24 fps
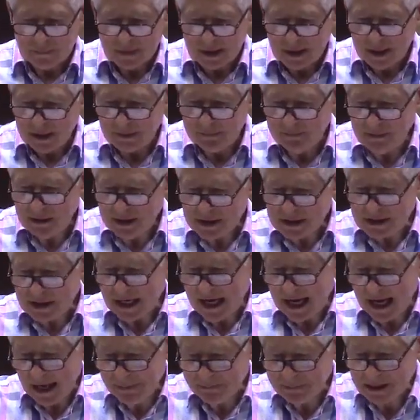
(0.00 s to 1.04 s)
It brings
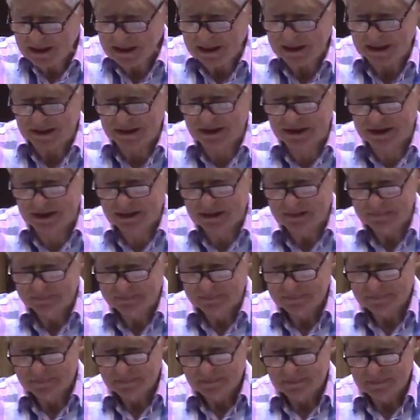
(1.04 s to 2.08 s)
happiness,
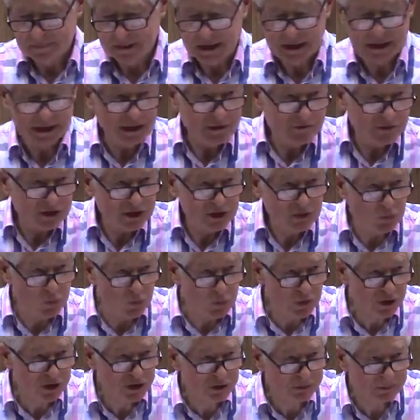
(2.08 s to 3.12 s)
it gives
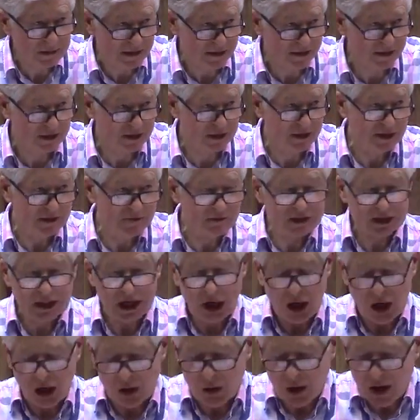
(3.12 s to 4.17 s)
enrichment, it gives
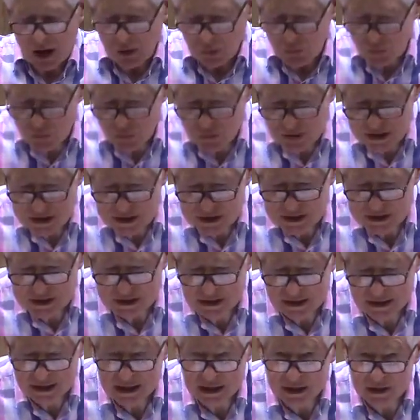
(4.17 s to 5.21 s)
a reason
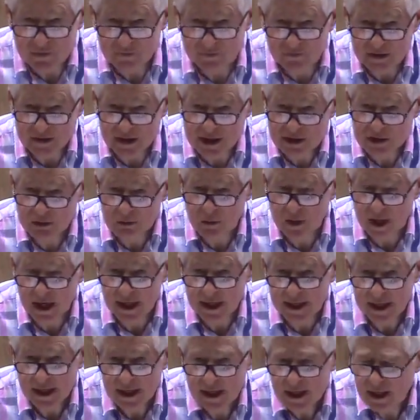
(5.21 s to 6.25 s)
to live. And that's
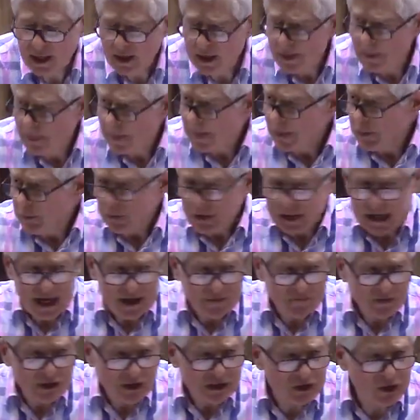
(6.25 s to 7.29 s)
why we
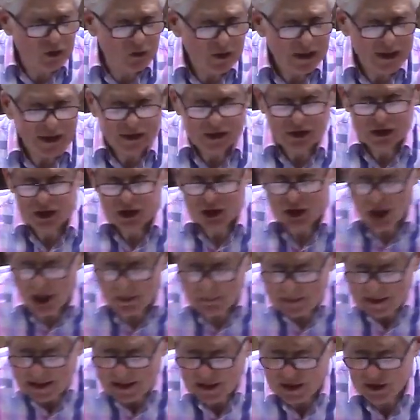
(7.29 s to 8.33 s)
have these great
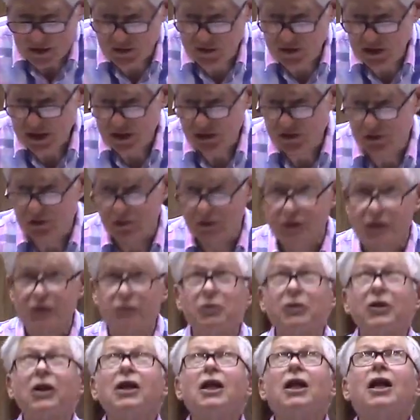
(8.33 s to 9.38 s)
shopping cathedrals
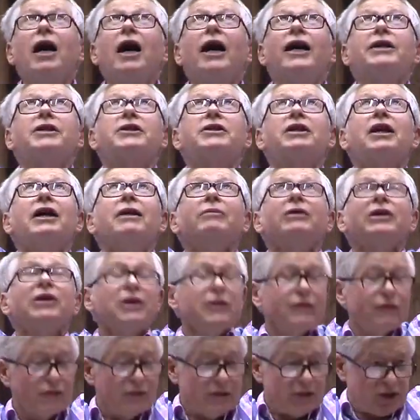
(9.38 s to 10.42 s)
with light coming
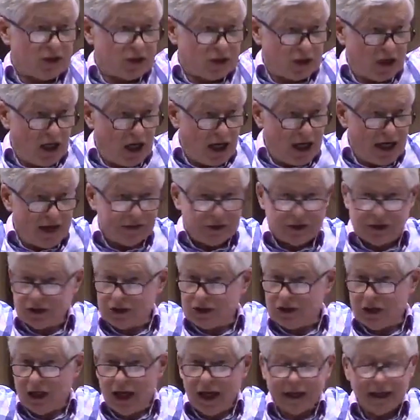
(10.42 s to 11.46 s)
in from the sky. That's
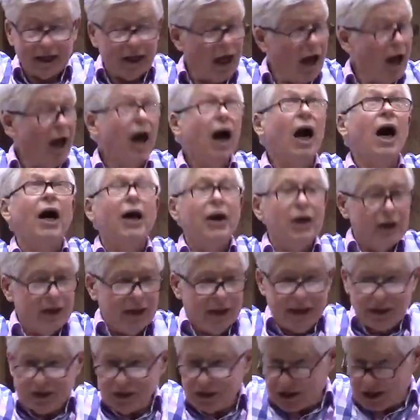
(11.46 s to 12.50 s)
just like,
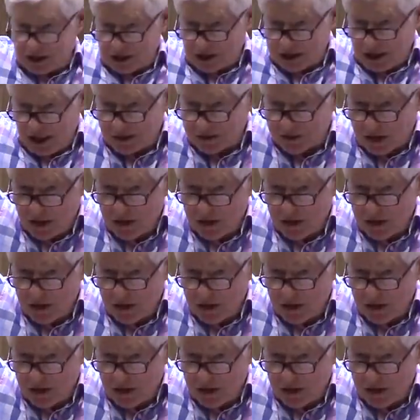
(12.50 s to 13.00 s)
it's just like the